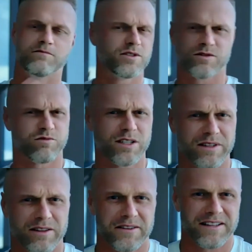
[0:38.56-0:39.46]
just
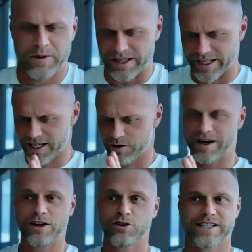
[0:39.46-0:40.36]
really quickly.
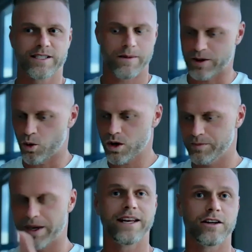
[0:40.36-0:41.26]
Red ocean is where we're all
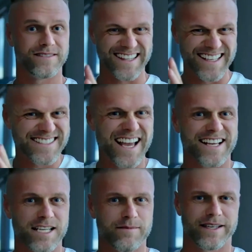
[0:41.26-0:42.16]
competing over the
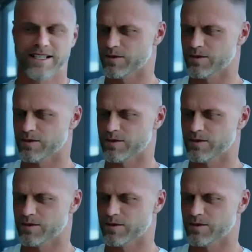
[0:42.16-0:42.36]
exact same thing.